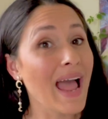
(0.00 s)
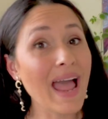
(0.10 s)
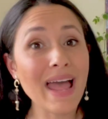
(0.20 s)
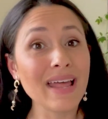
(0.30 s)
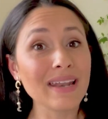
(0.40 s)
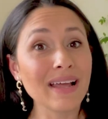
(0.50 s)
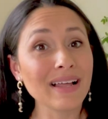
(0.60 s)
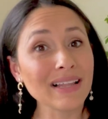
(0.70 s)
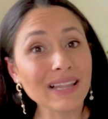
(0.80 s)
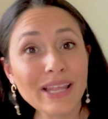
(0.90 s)
And
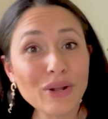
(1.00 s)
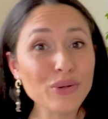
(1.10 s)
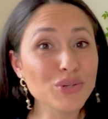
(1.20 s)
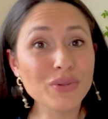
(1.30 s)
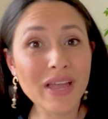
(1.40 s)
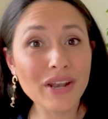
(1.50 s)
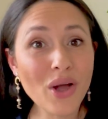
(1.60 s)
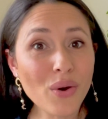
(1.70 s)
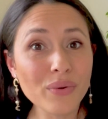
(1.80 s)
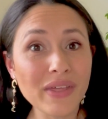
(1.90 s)
little do they
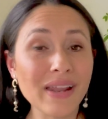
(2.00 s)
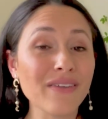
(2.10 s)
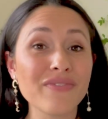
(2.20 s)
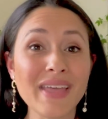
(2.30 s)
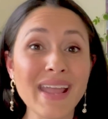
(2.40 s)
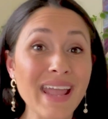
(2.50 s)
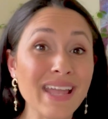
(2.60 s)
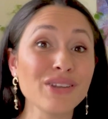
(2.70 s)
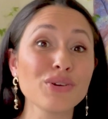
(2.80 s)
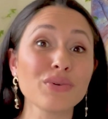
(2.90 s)
know that if they
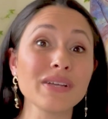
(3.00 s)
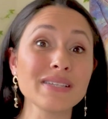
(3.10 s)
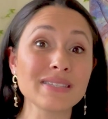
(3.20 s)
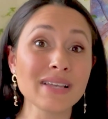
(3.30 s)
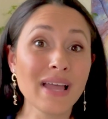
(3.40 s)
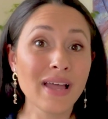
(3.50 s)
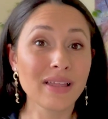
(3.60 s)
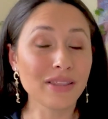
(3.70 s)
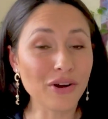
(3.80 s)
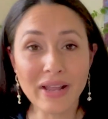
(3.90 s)
increase
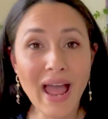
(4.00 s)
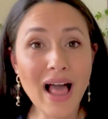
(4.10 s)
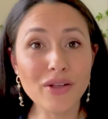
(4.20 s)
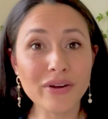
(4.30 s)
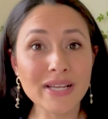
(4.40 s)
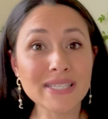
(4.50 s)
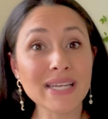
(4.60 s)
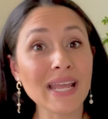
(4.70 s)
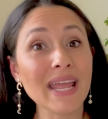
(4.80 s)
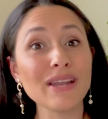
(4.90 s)
their calories
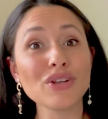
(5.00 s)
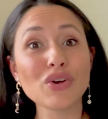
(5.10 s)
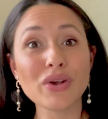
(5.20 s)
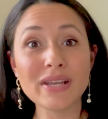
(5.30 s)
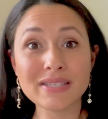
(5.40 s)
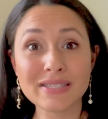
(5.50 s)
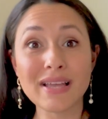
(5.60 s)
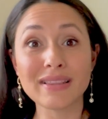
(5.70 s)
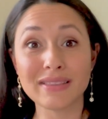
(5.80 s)
and increase